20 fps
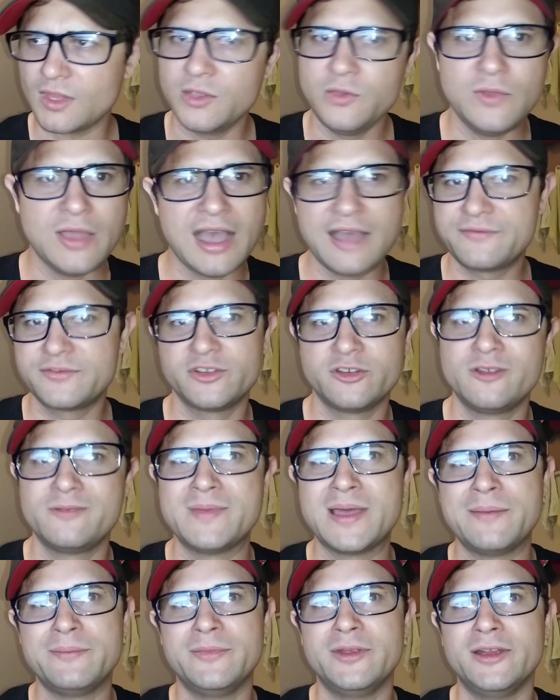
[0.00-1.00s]
You have to
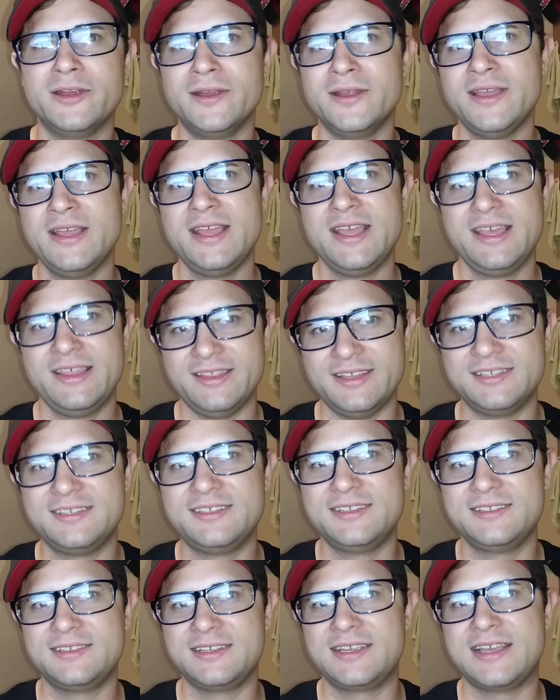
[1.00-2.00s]
remember,
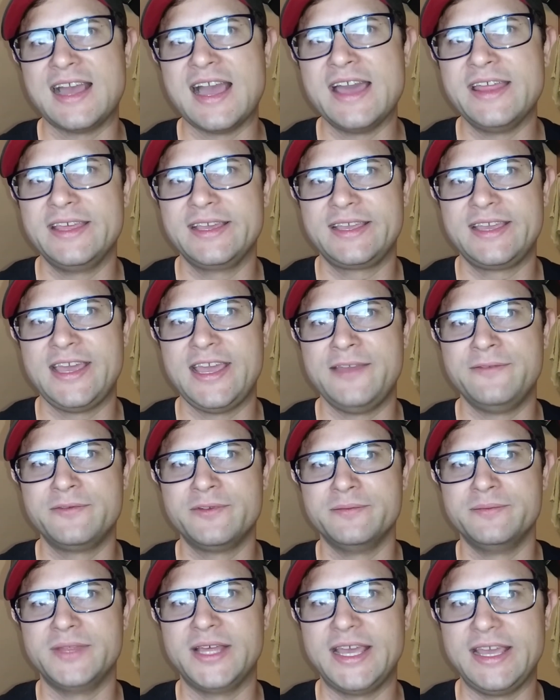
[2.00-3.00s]
this is a guy that came
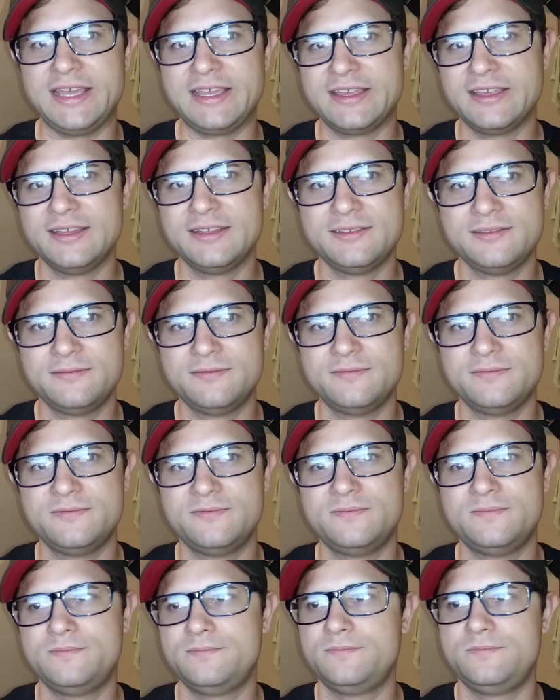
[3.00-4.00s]
from like
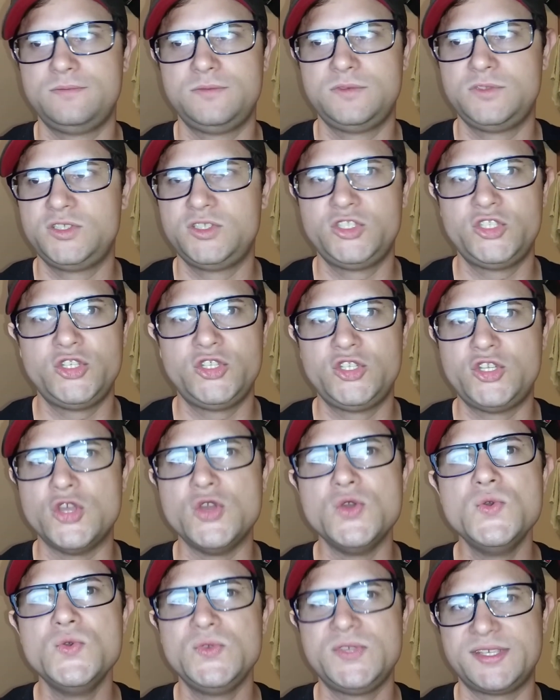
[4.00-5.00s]

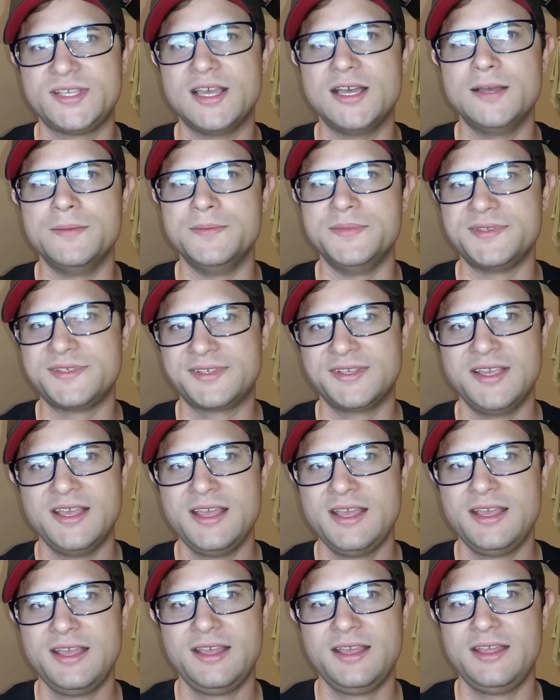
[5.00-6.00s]
two subs
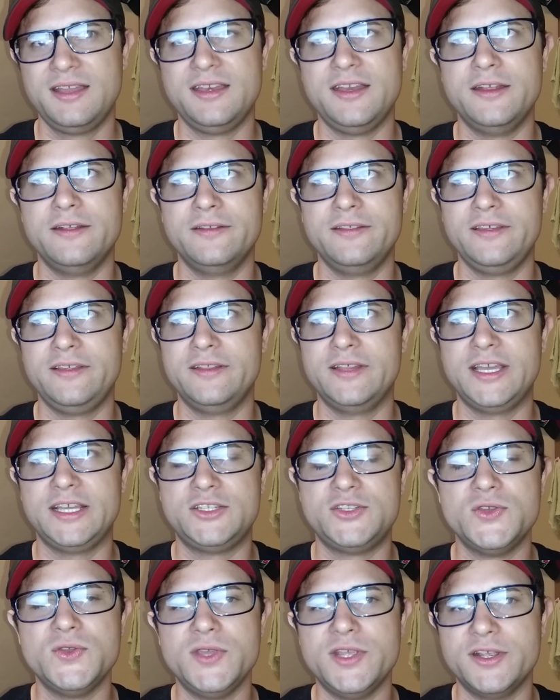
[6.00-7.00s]
nearly like
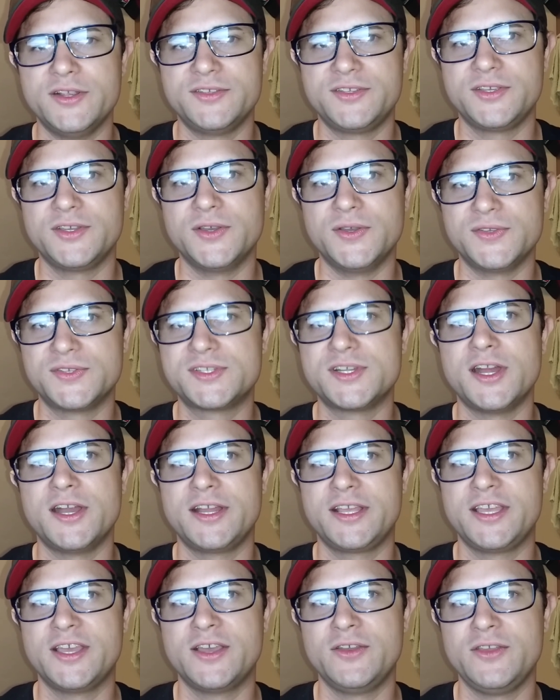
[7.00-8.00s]
two years ago
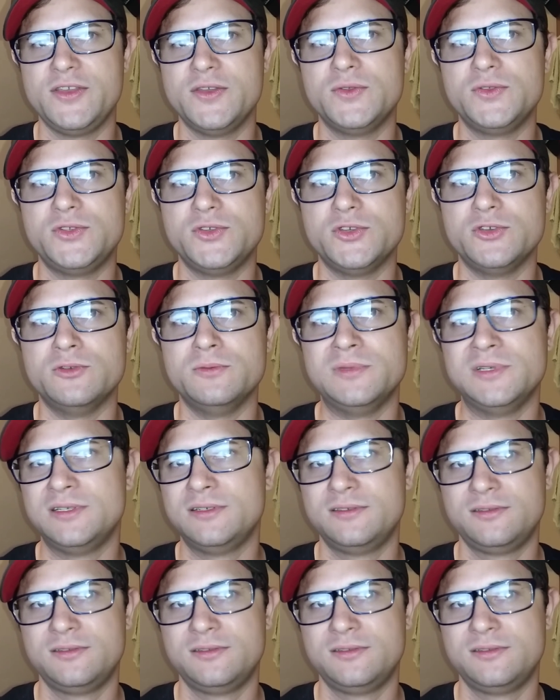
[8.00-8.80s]
starting out YouTube.